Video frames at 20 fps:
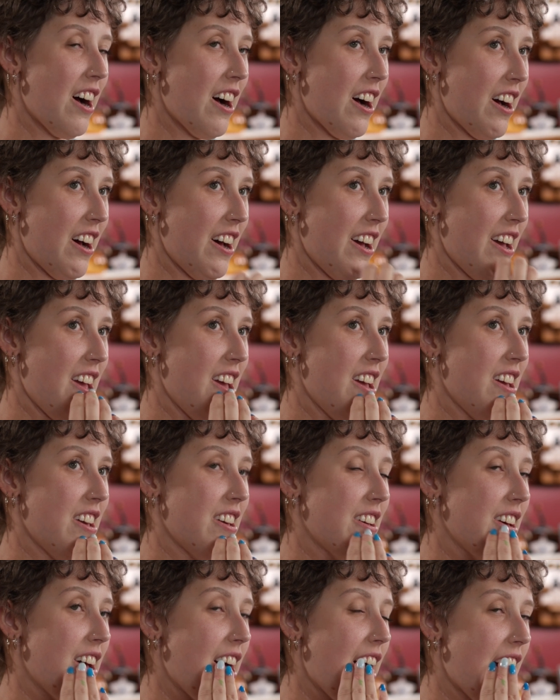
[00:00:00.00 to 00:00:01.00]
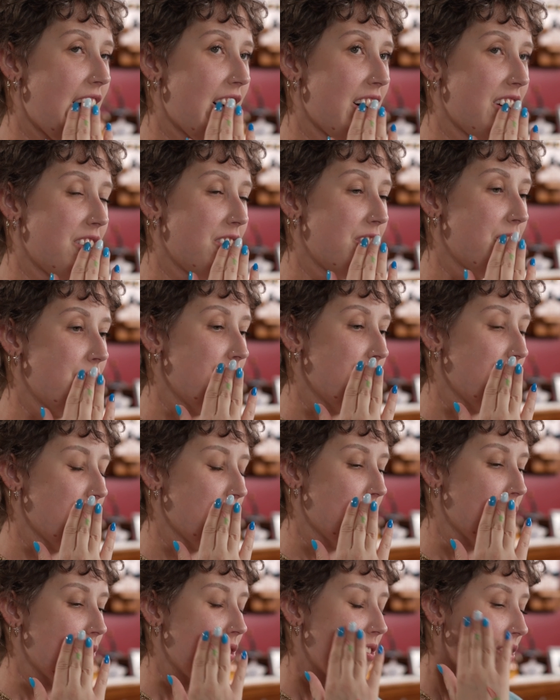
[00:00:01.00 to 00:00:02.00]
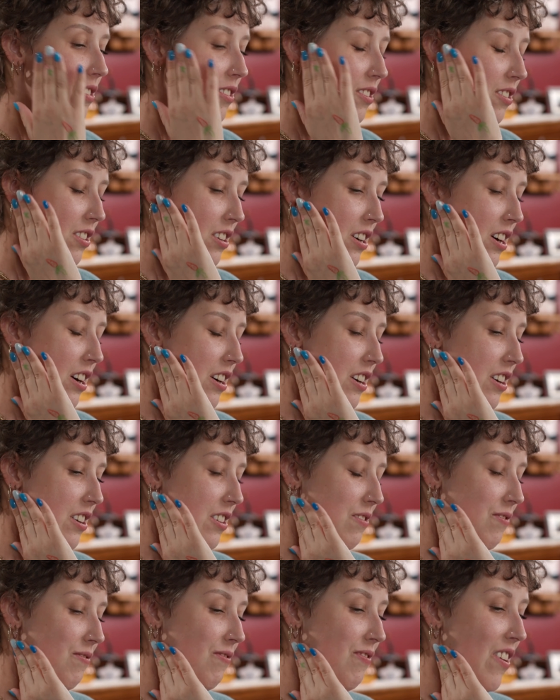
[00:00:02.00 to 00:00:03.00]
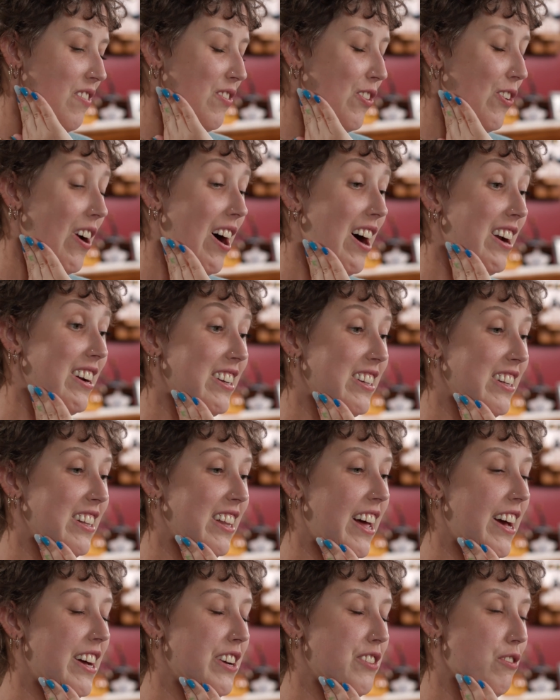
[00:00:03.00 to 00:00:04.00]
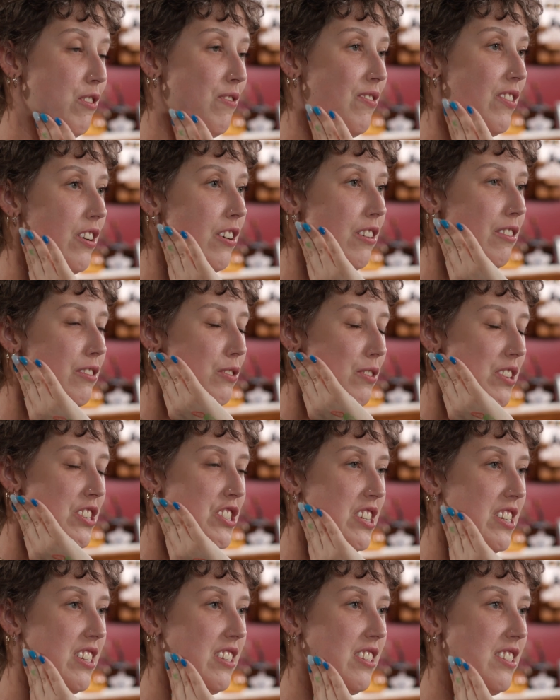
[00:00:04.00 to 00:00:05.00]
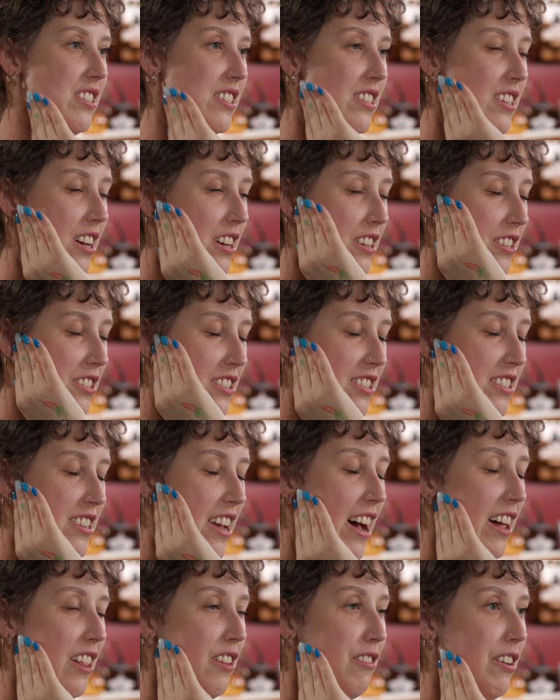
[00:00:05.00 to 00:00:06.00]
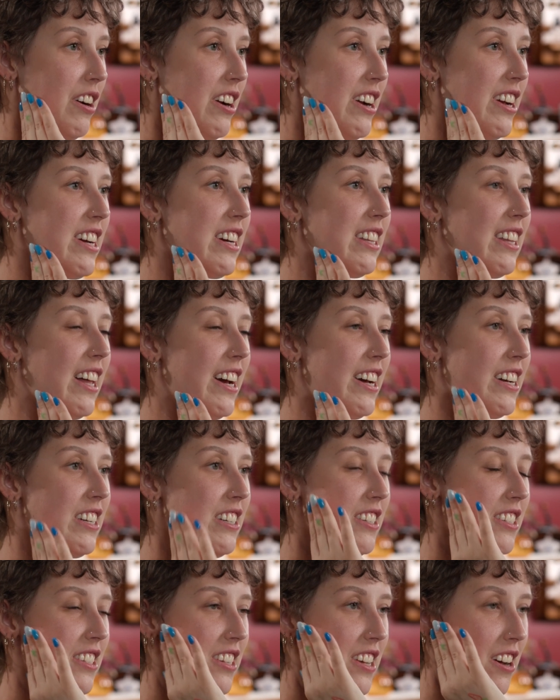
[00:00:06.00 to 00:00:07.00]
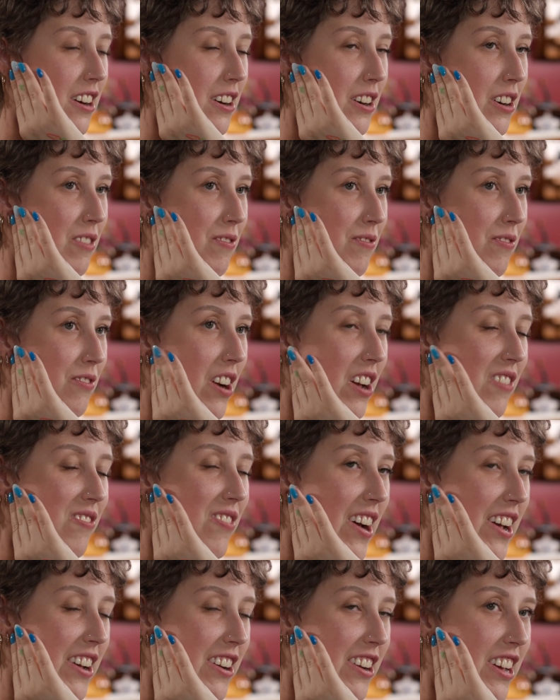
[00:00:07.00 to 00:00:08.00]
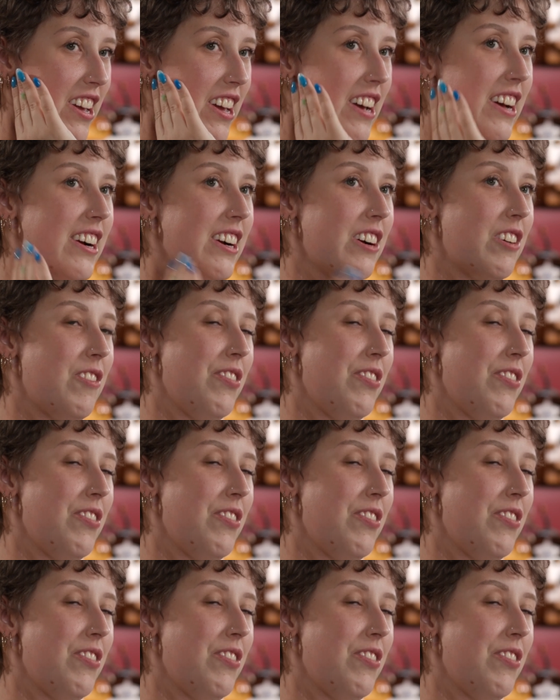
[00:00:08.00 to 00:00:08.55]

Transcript: I had my parotid gland removed, which is a salivary gland right by your ear.